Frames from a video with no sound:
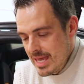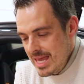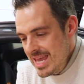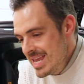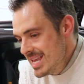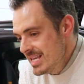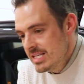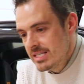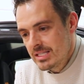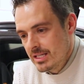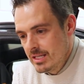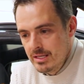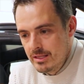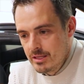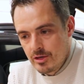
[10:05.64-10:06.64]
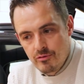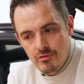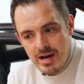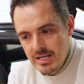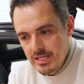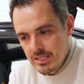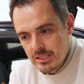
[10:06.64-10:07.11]
easily the
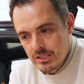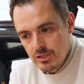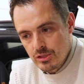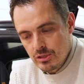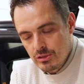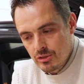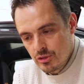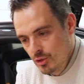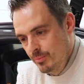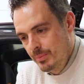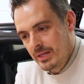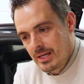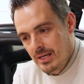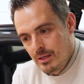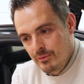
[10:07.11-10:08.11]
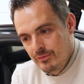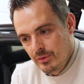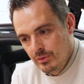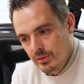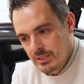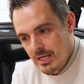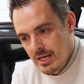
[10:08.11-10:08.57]
greatest supercar of
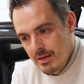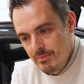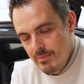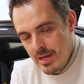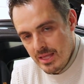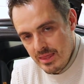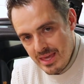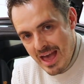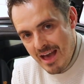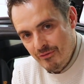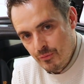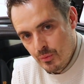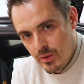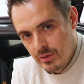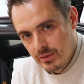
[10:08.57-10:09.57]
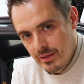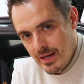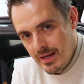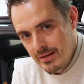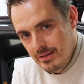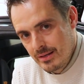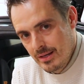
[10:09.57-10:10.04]
all time in the F1,
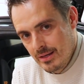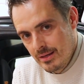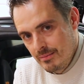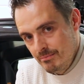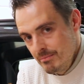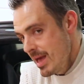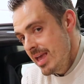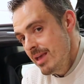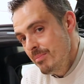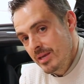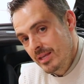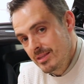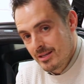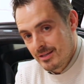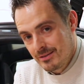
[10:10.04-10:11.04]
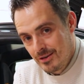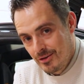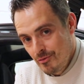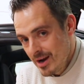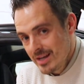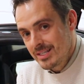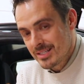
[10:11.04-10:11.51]
and maybe the
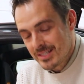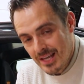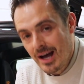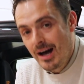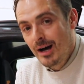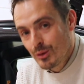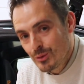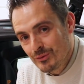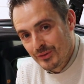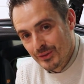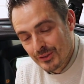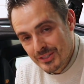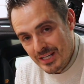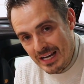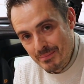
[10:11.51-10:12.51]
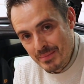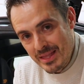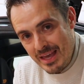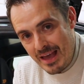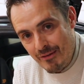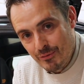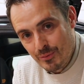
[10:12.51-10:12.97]
greatest car of all time in
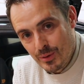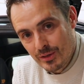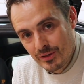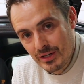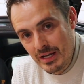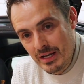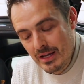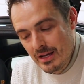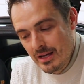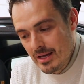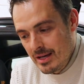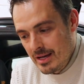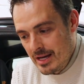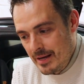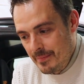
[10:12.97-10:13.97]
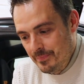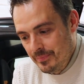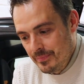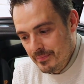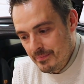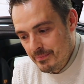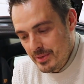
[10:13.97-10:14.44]
the F1.
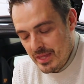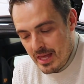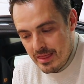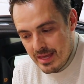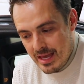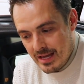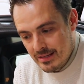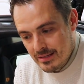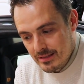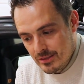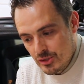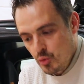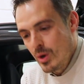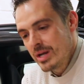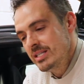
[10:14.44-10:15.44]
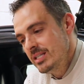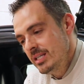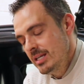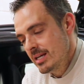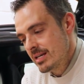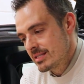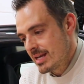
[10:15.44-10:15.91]
But then they had 20
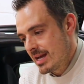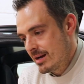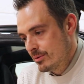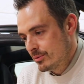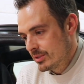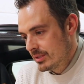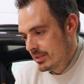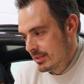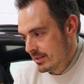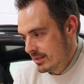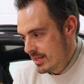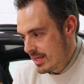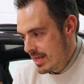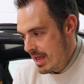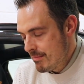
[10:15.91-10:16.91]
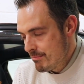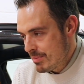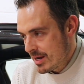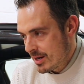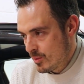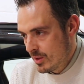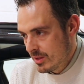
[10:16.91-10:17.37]
years out, they came
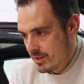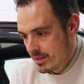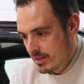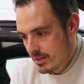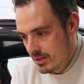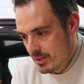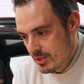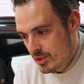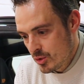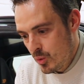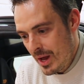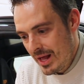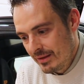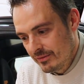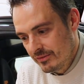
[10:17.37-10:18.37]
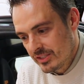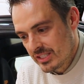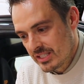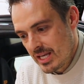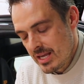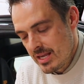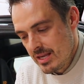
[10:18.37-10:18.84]
back with the
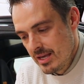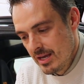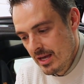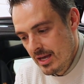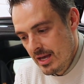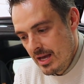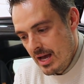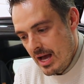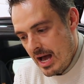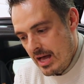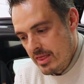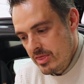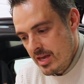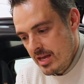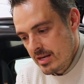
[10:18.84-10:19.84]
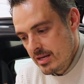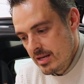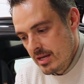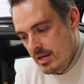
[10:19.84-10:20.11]
12C, and then